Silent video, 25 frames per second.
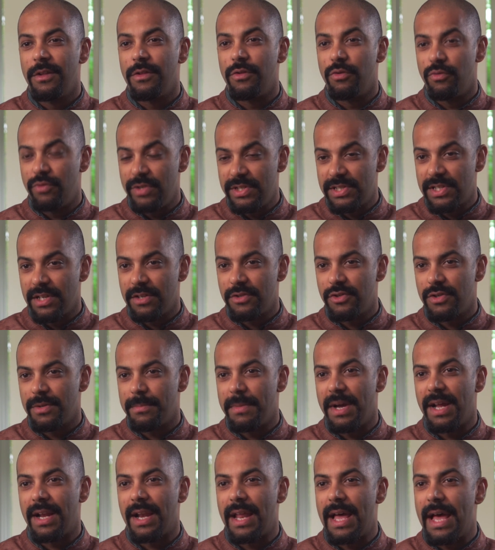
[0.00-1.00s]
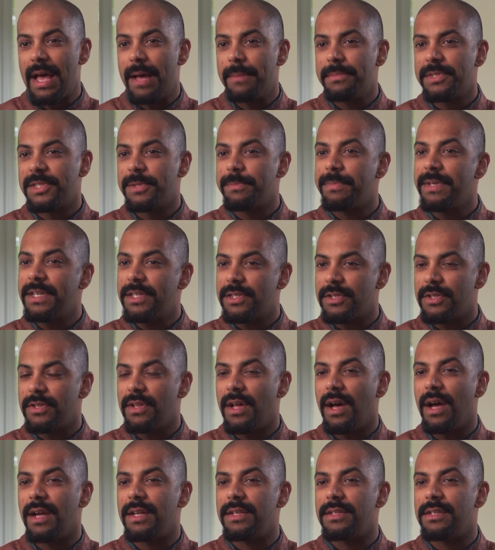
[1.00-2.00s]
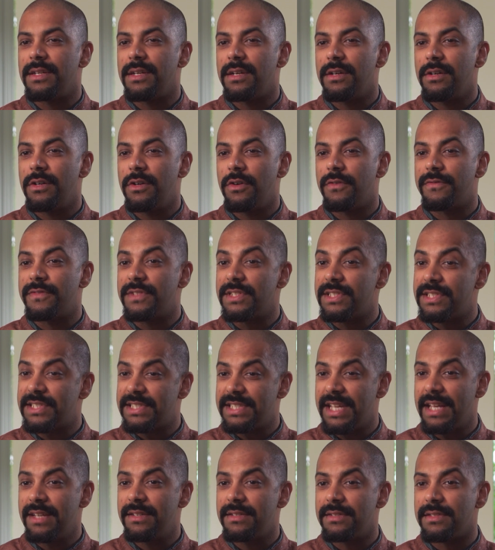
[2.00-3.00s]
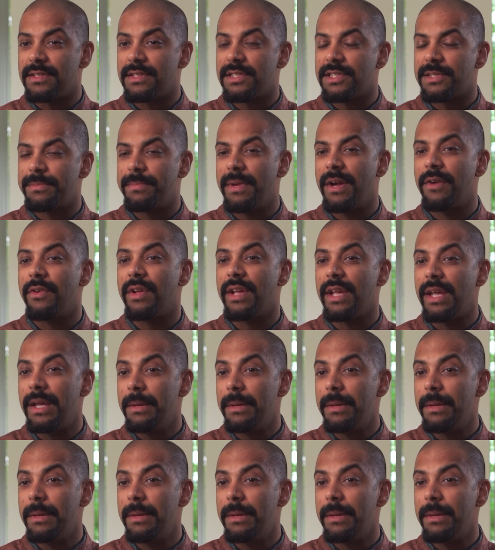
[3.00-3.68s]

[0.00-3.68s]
The research in my lab speaks to the idea of descendants bearing